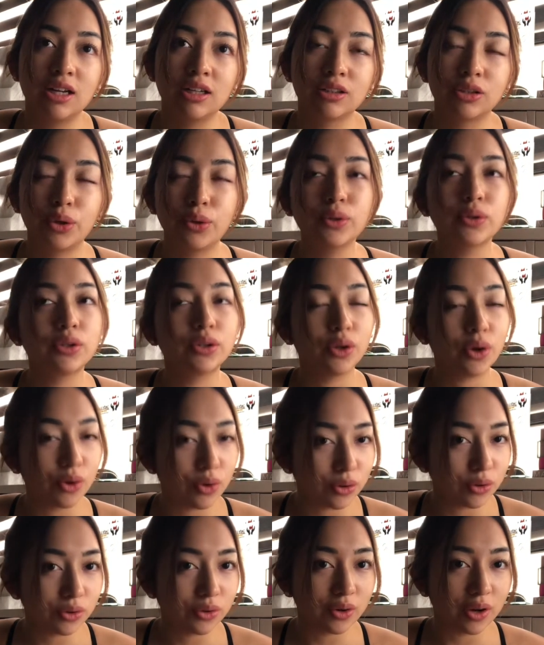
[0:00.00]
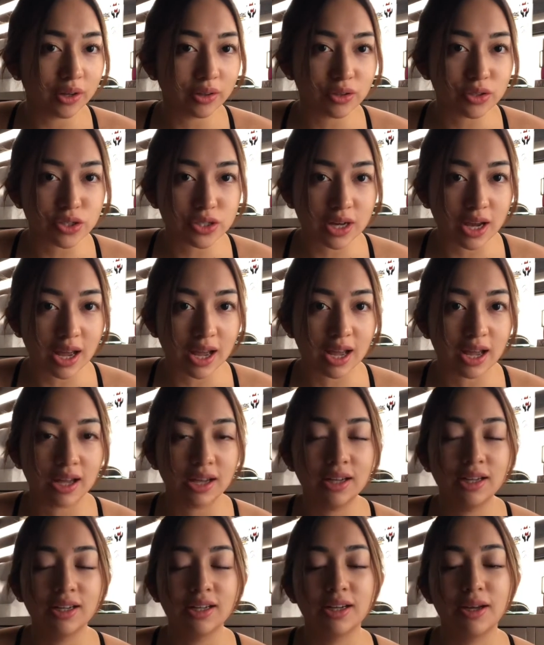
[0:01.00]
don't know kung ano siya,
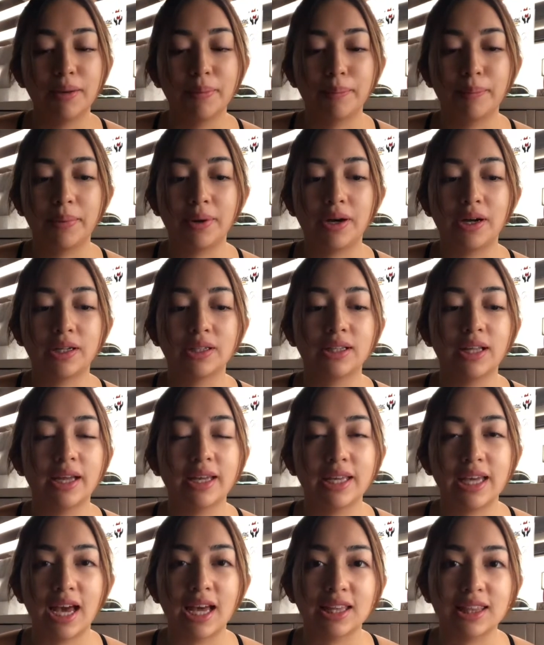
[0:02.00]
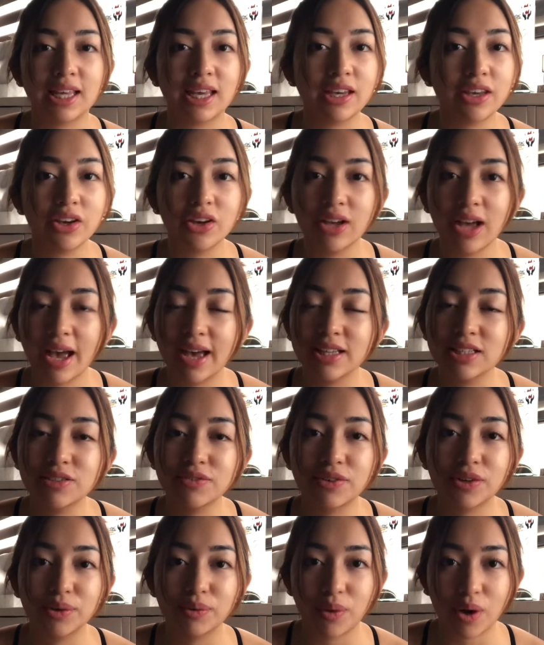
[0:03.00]
but yeah, thank you guys
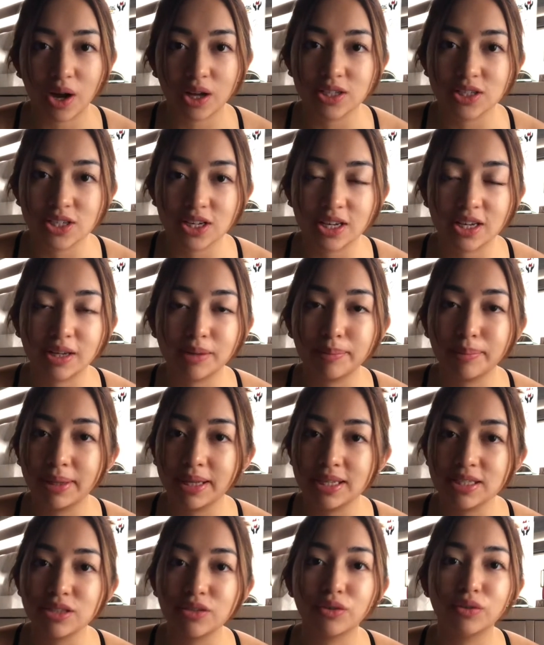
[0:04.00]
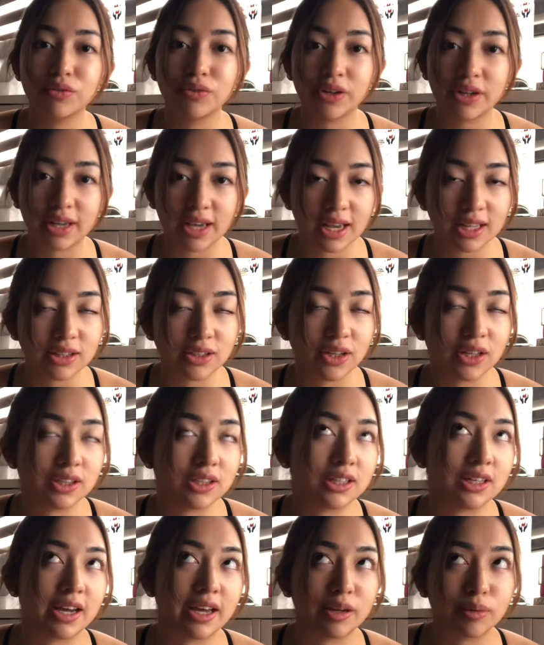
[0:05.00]
for watching. Please don't forget to hit the
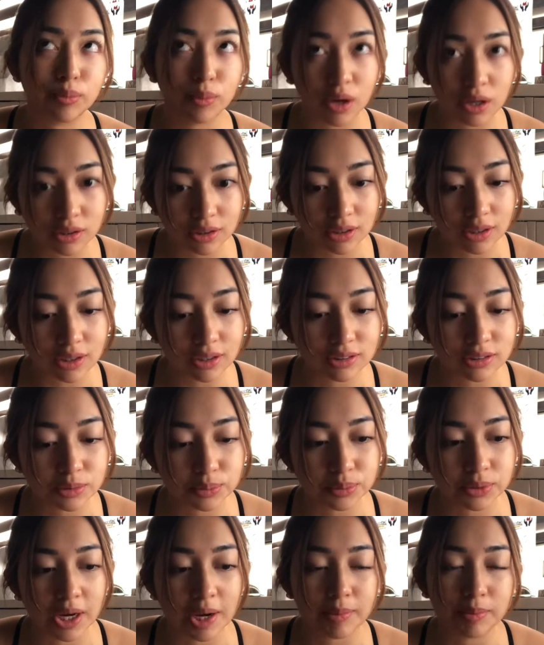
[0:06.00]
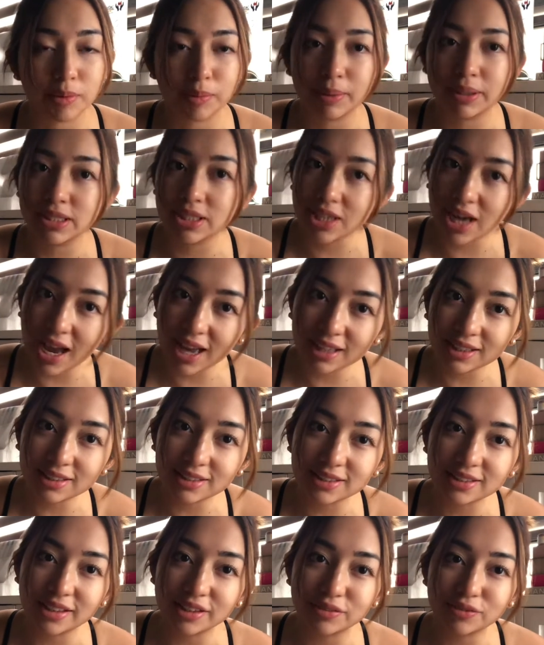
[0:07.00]
like button, subscribe to my
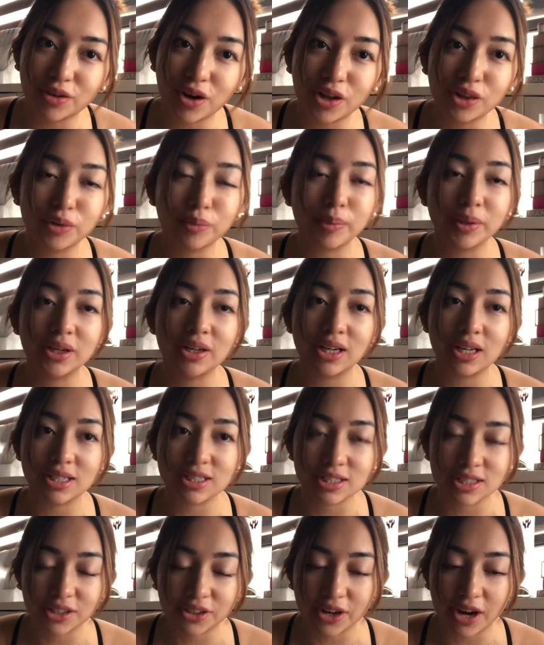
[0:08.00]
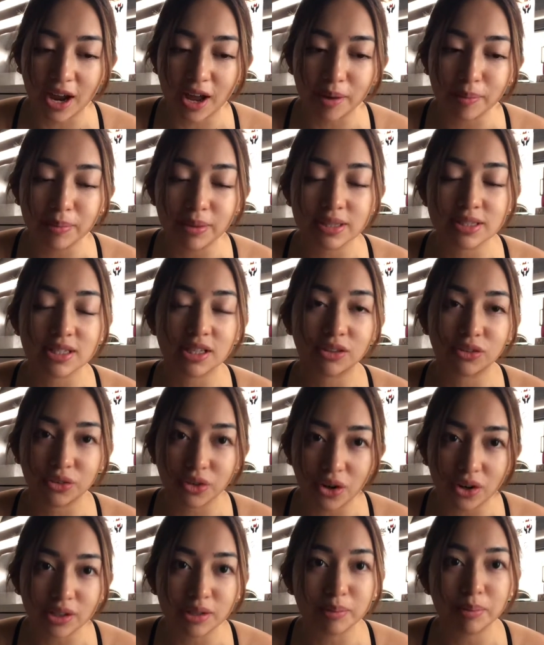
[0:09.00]
channel, and follow me on Instagram. It's at
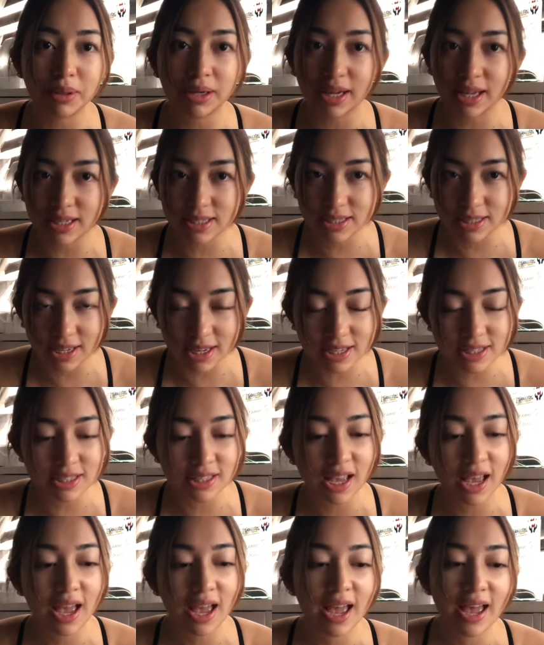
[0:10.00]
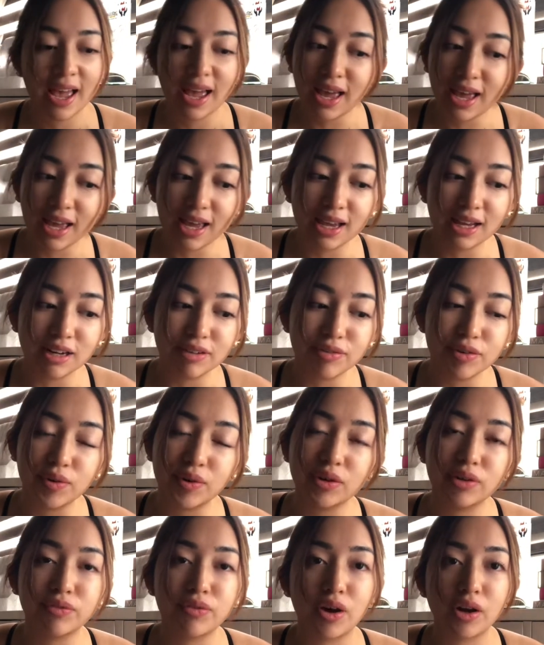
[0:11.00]
Roni Meneses. And if you
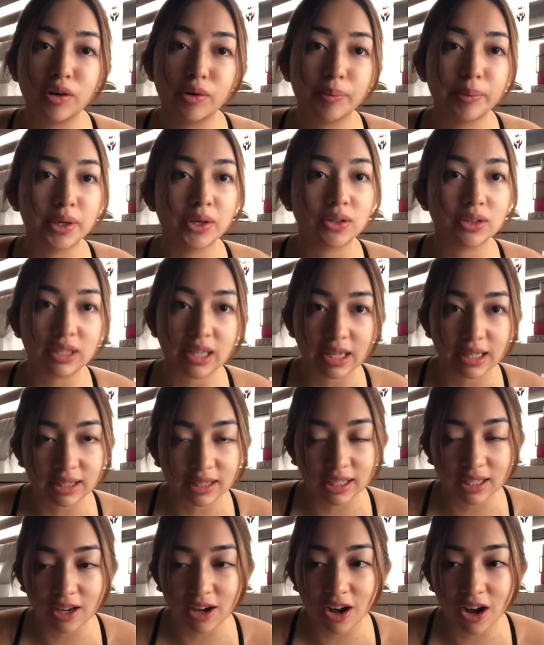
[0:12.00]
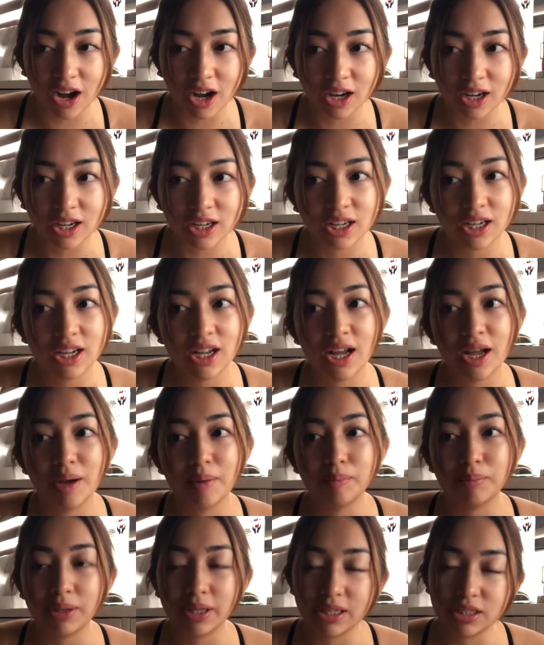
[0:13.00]
wanna follow me on TikTok,
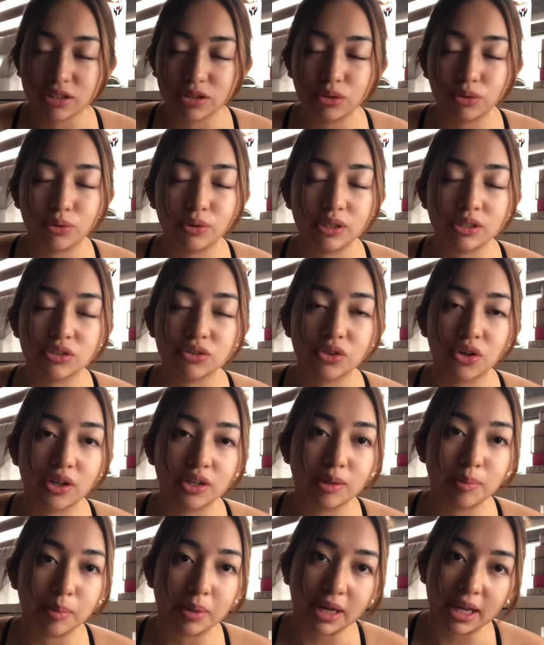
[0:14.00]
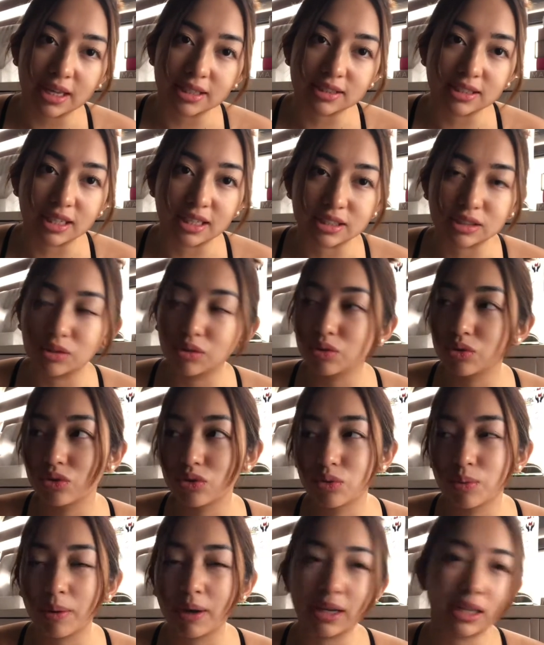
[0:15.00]
please do. It's Roni Meneses. Kung gusto
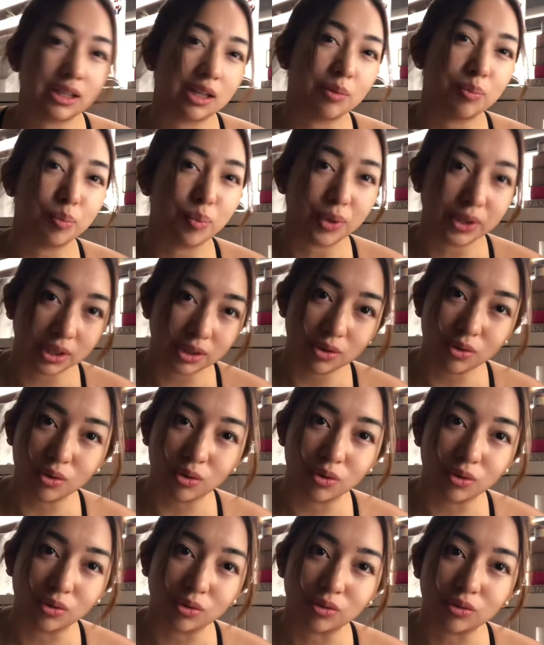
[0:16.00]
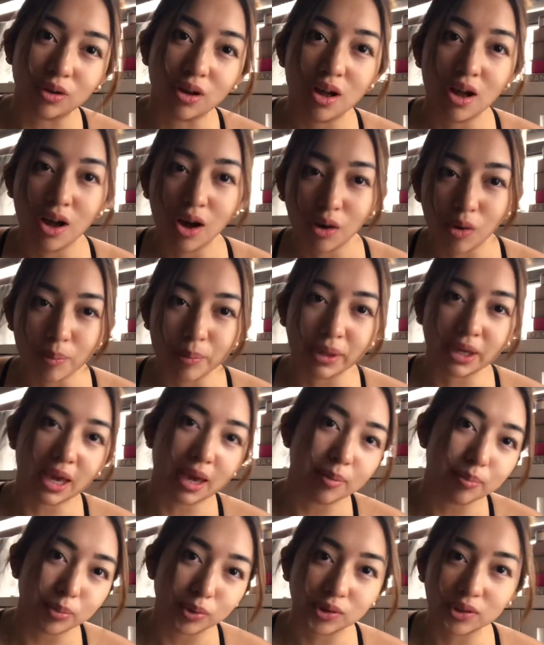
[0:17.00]
niyo makita yung puwet kong
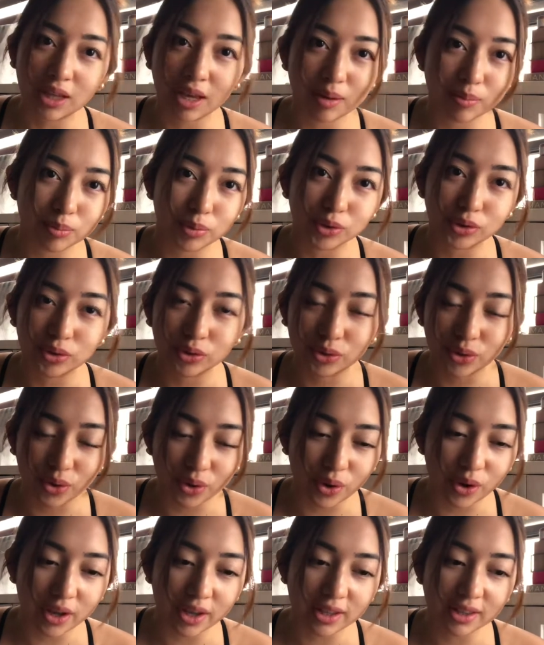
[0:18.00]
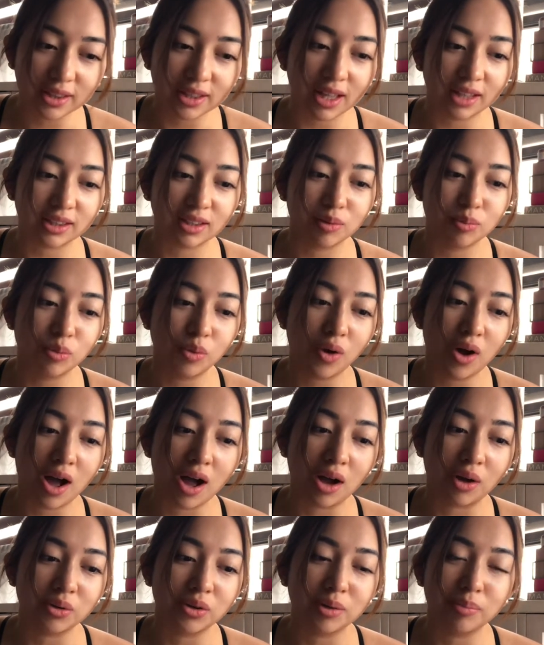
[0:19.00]
kumikembot-kembot doon at ang mukha
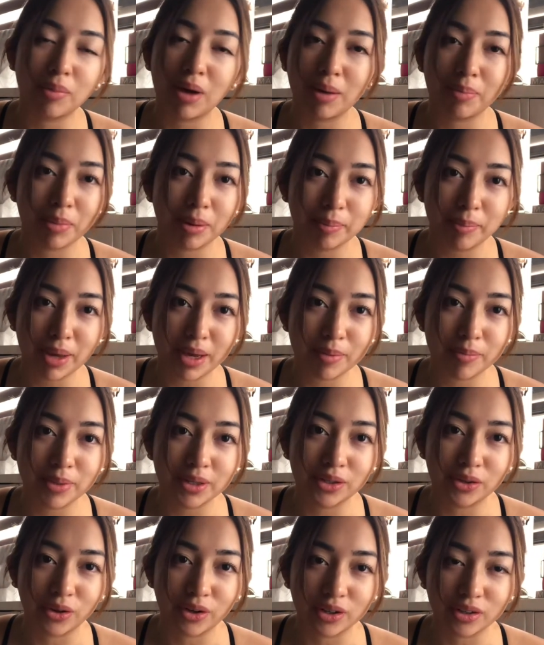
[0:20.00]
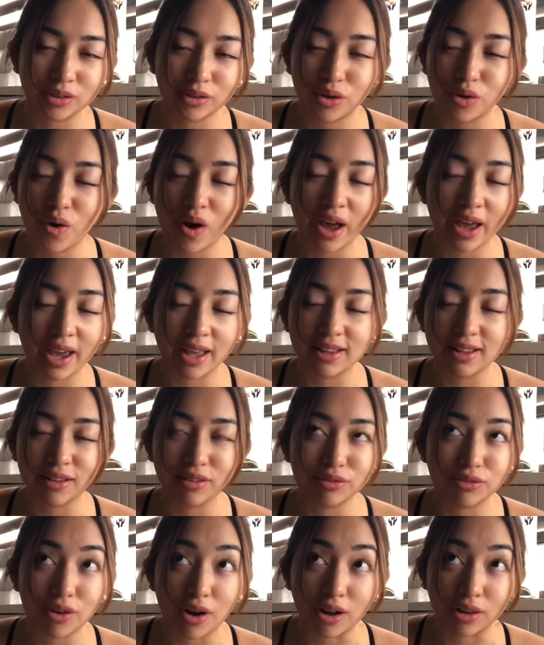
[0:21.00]
ko nagpapabebe doon, go ahead and
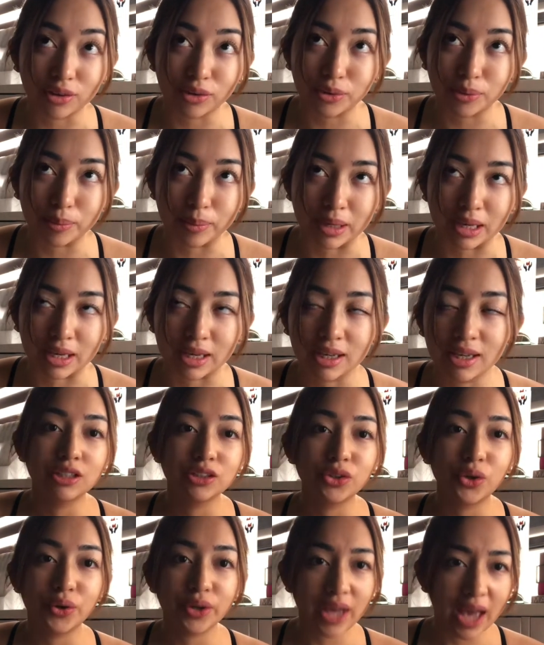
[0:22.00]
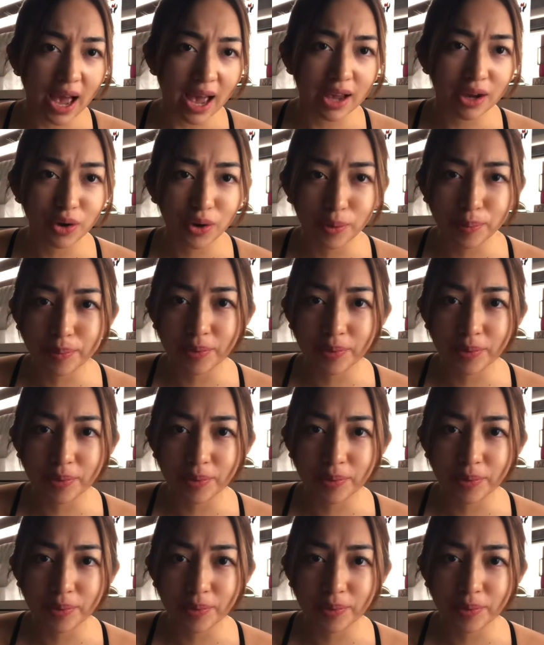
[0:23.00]
follow me. So yeah, I hope